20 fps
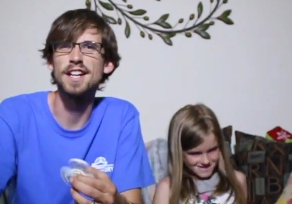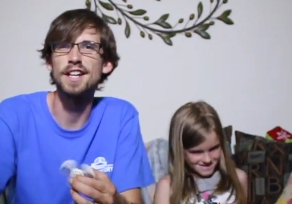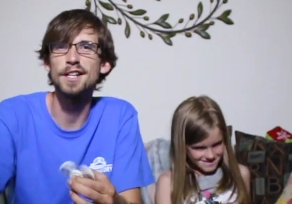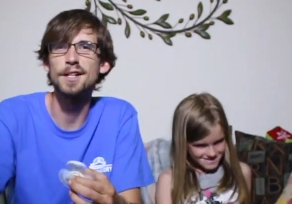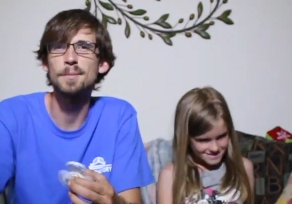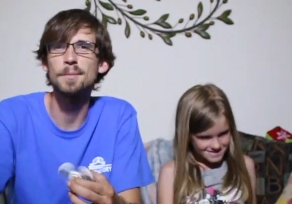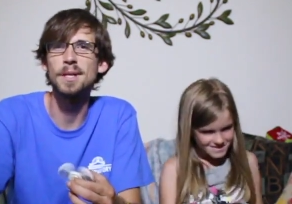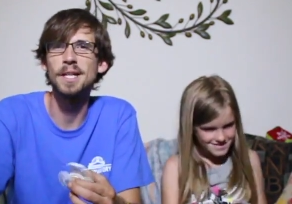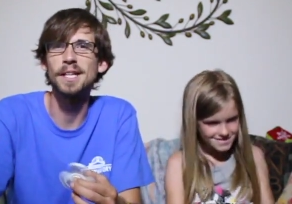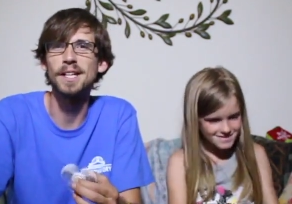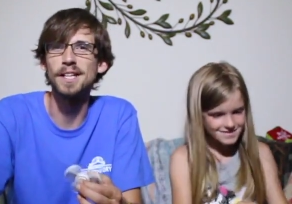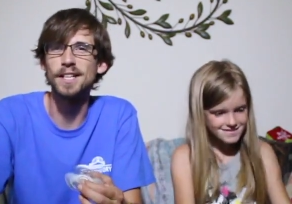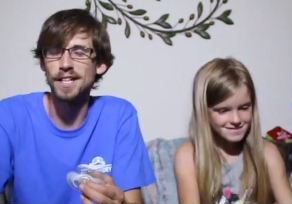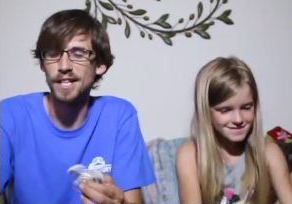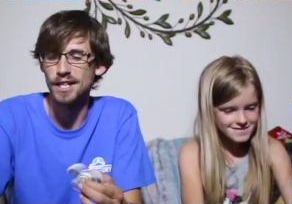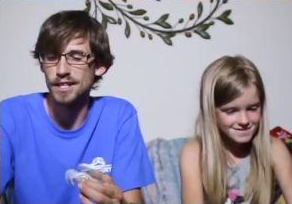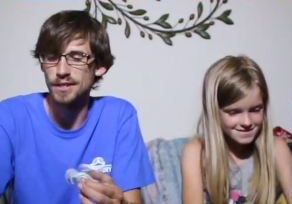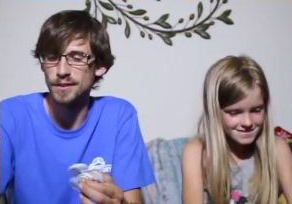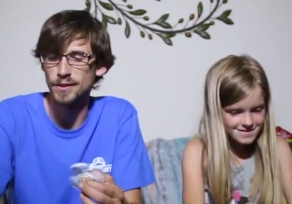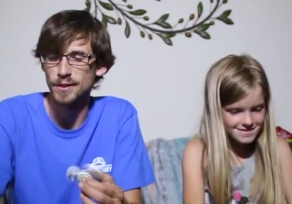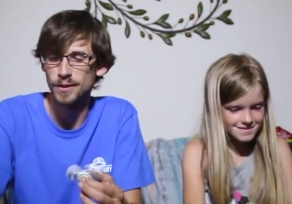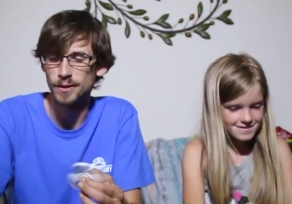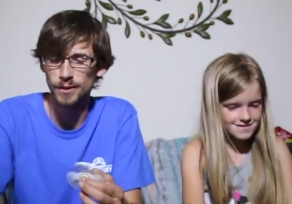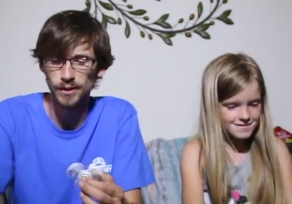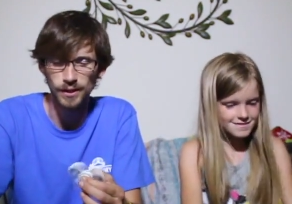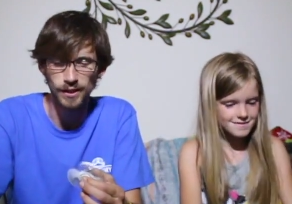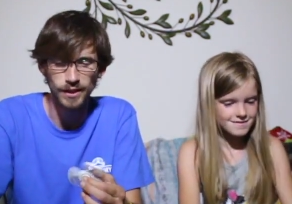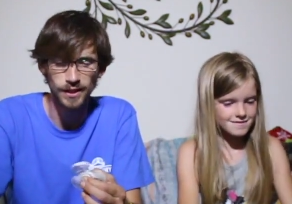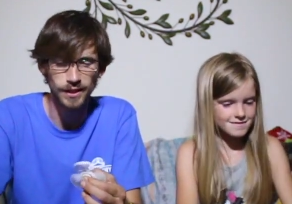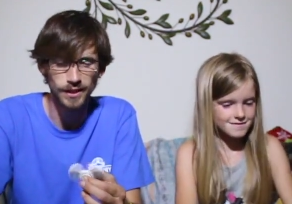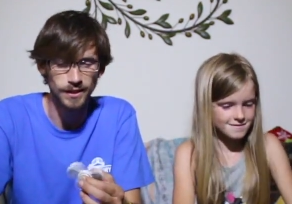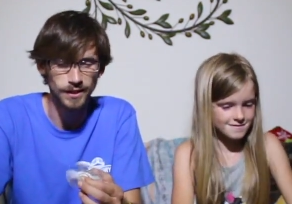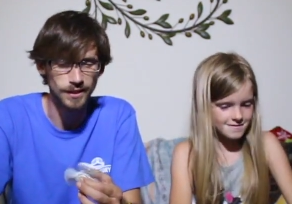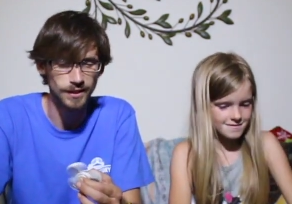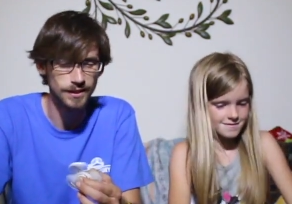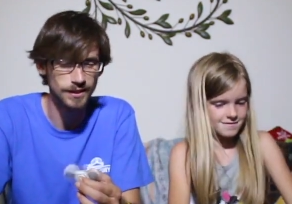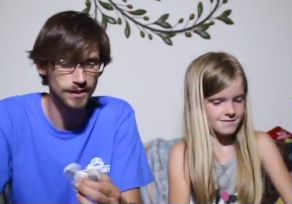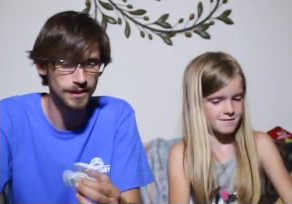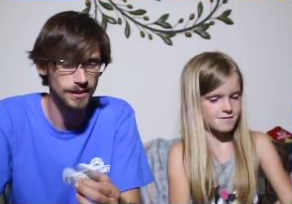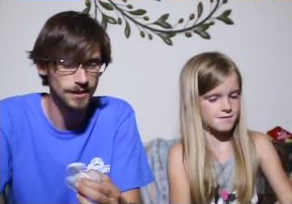Speaker 1: taking me like a year to land
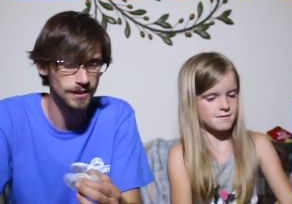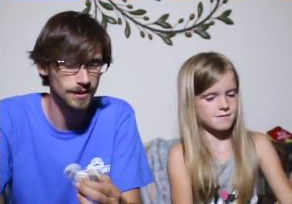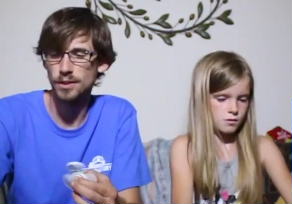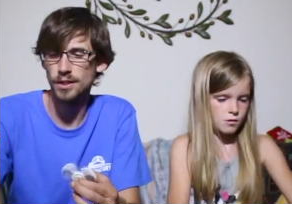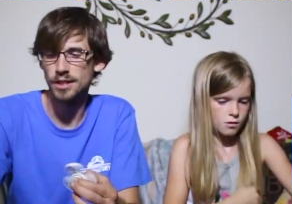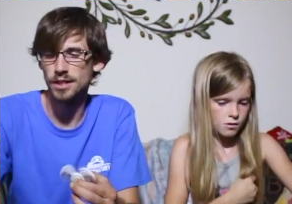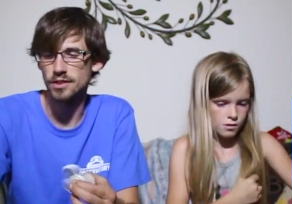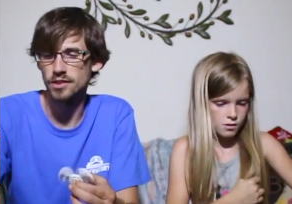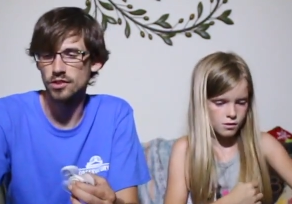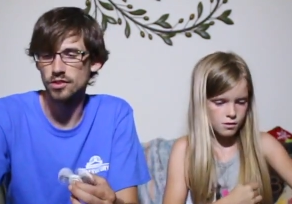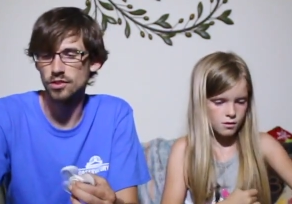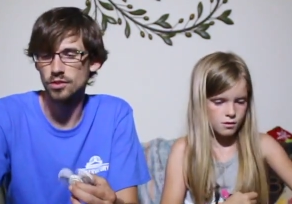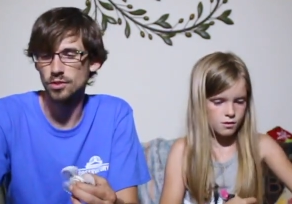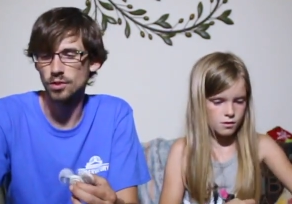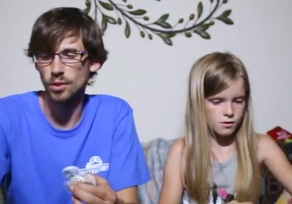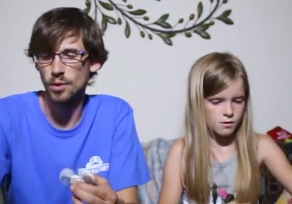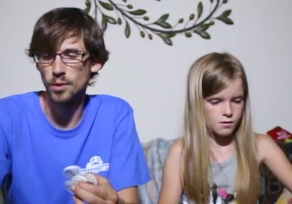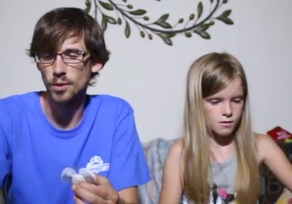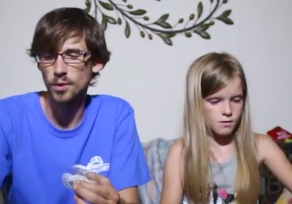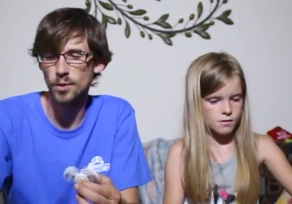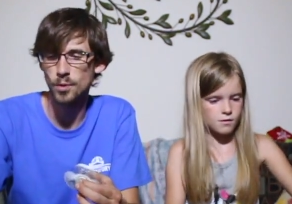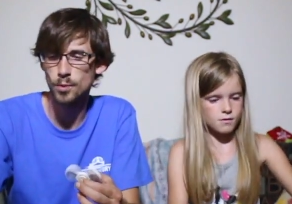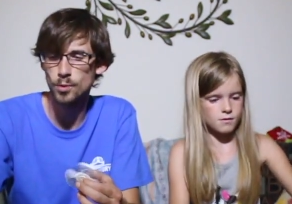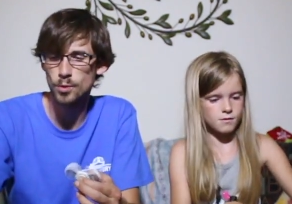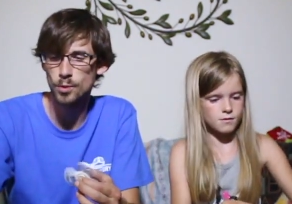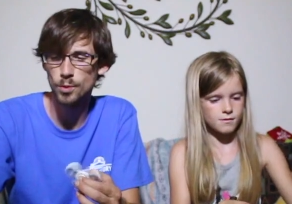this. Did it so